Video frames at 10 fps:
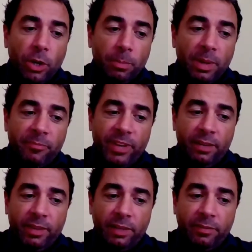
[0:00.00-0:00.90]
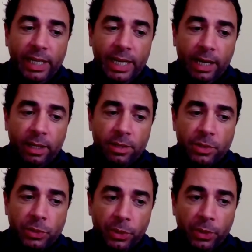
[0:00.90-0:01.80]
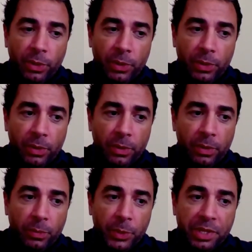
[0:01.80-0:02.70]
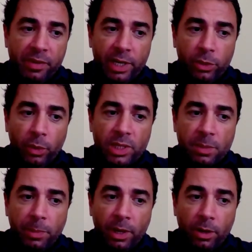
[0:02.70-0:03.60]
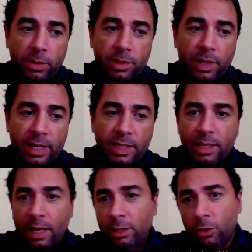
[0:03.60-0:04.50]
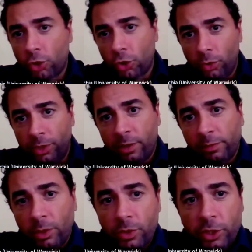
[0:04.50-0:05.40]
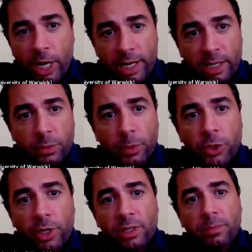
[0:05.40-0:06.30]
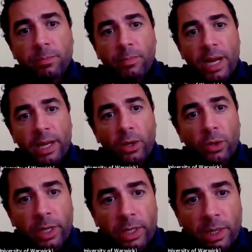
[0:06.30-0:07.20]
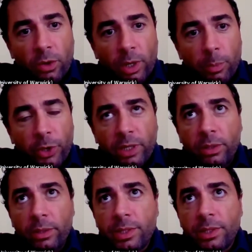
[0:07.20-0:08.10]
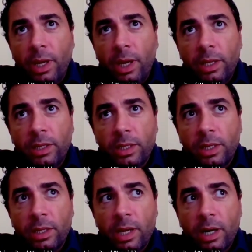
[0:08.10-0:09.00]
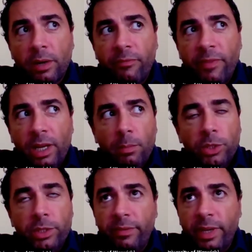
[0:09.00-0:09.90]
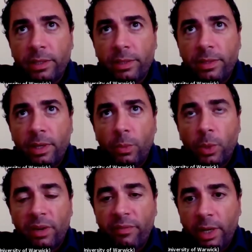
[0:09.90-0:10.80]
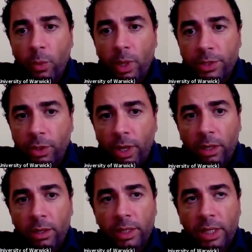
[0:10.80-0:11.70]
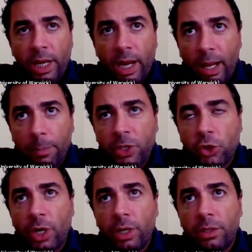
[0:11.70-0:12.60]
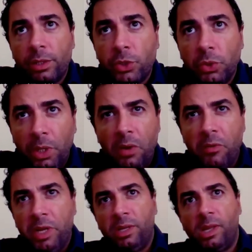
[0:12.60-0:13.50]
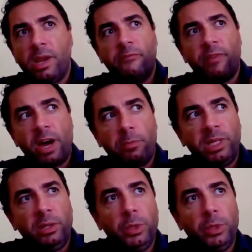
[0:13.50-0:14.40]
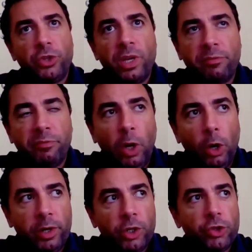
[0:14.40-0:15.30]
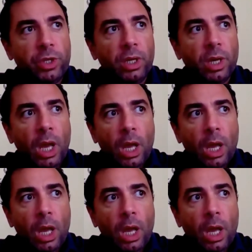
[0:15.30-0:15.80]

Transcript: Tom. I'm very, very, very lucky. So whatever I do, it's because I stand on the shoulder of those giants, which are my colleagues and collaborators. And they are very motivated. They work very well together. They help each other. So they created an environment in which they are flourishing.